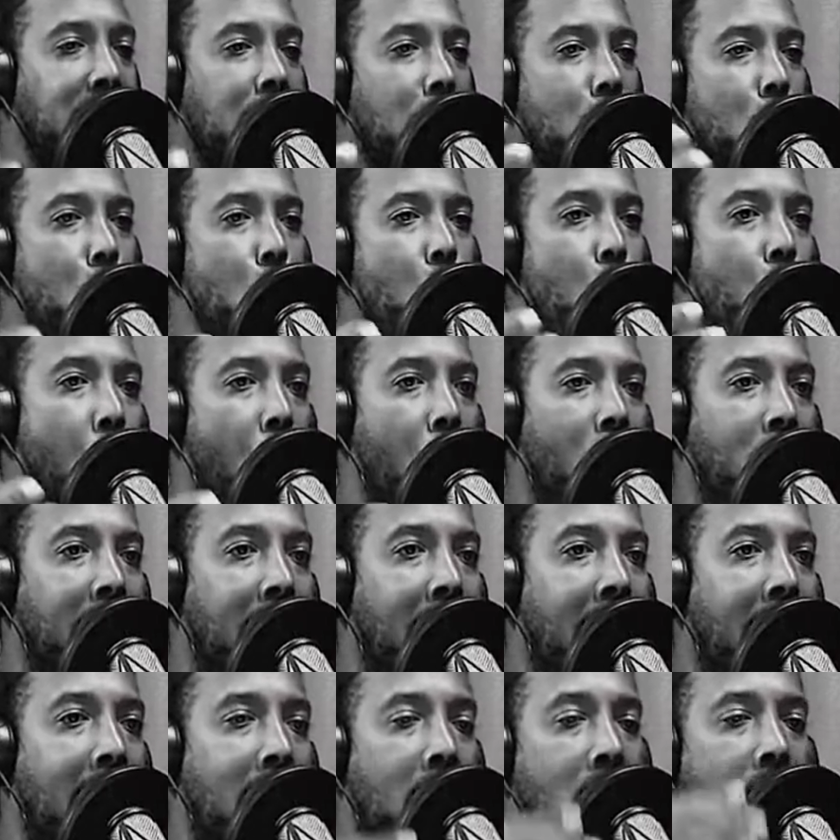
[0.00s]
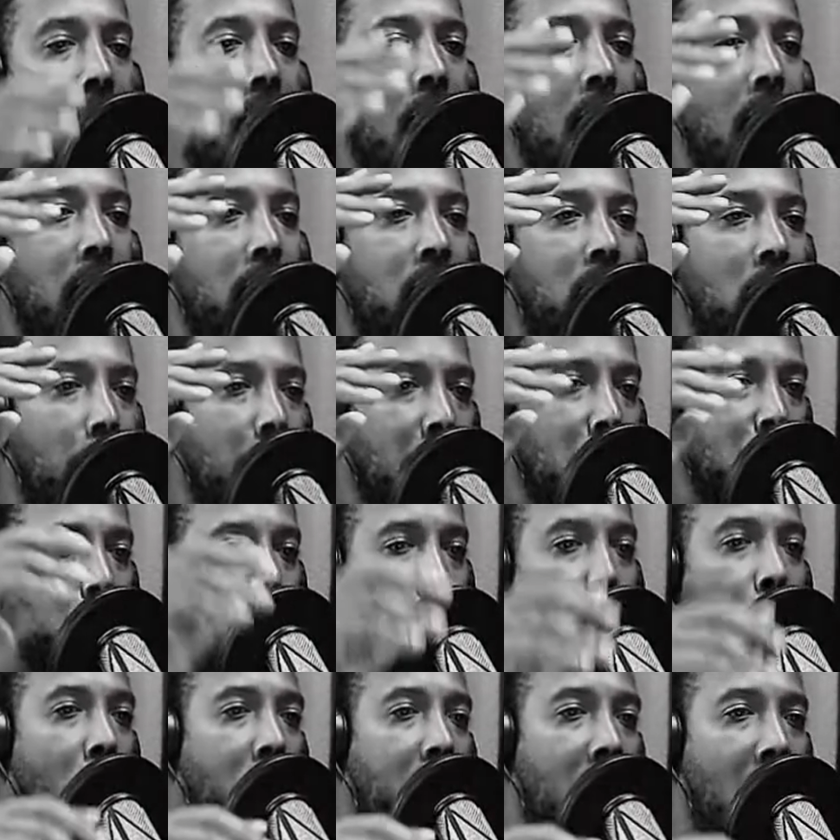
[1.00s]
you work at, the
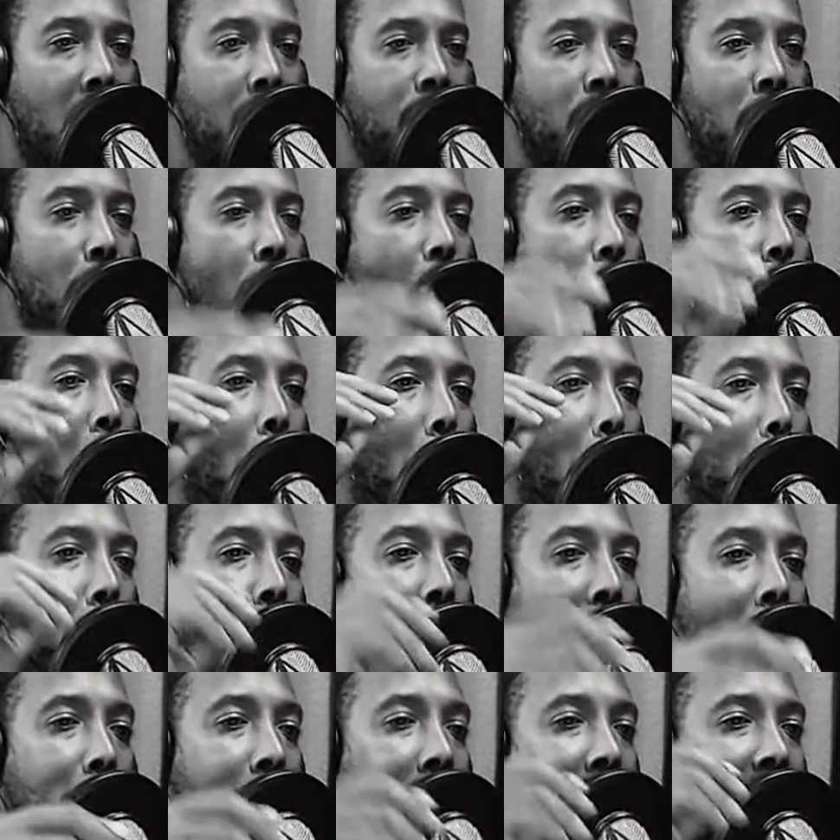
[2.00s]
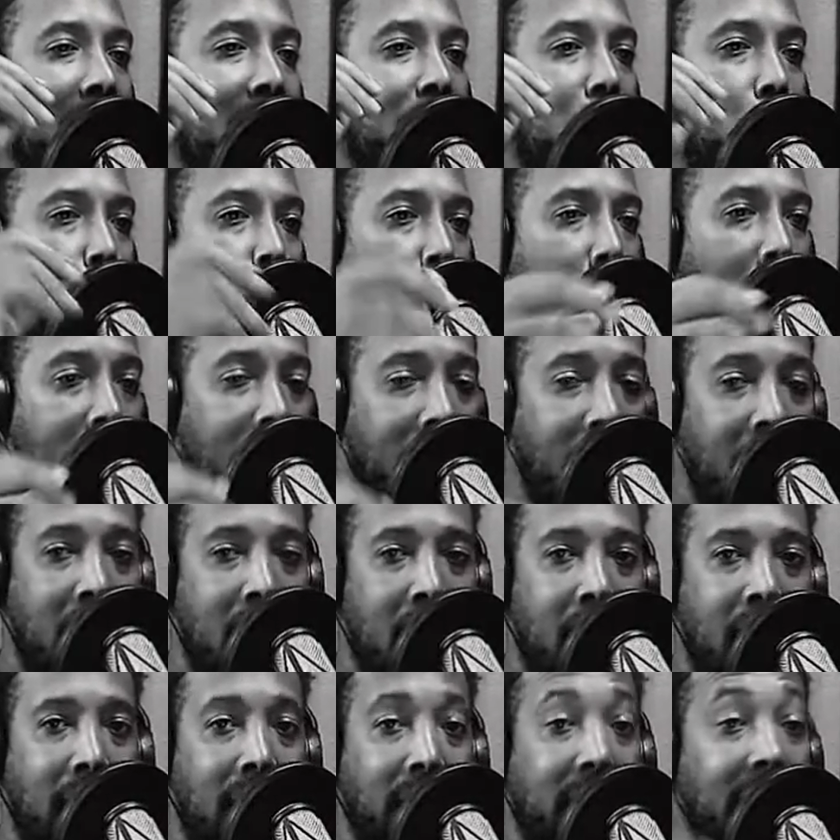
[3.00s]
majority of them are publicly traded.
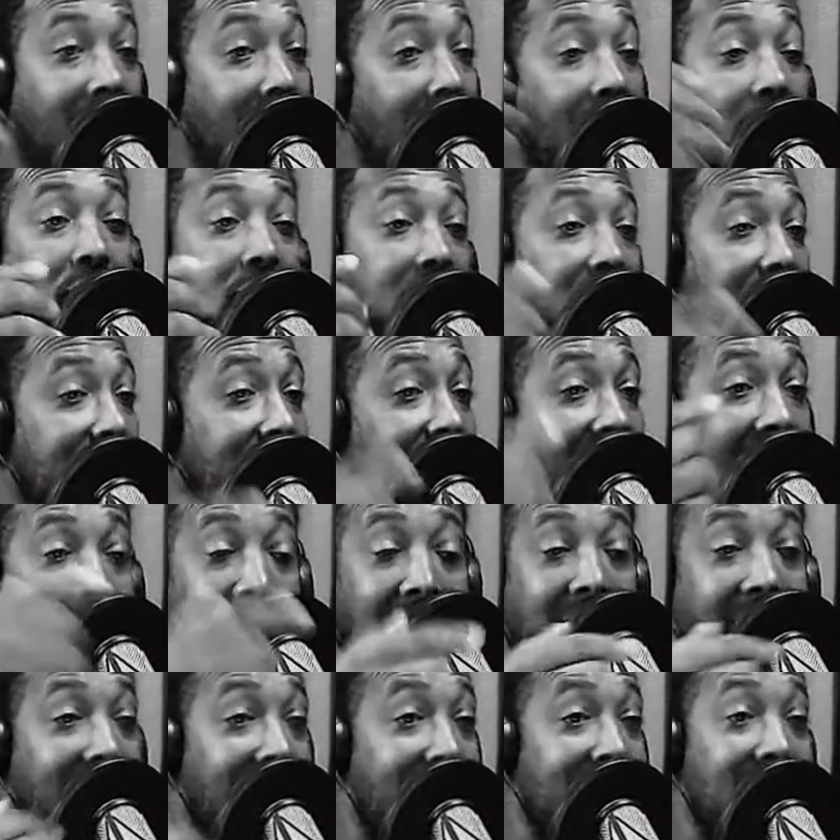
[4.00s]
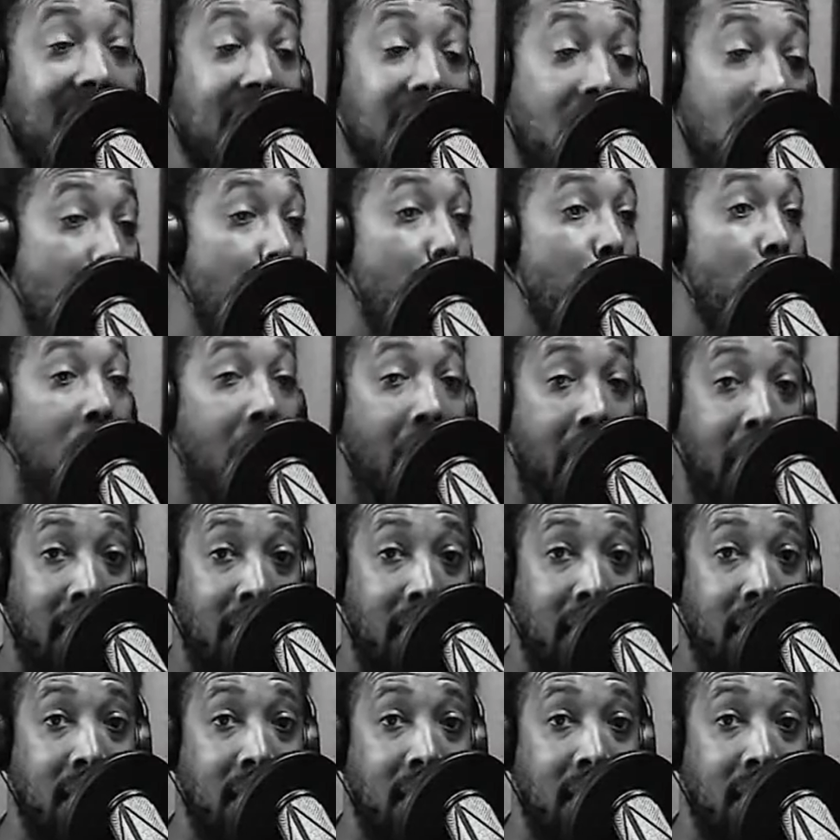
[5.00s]
They're just not going to tell you that.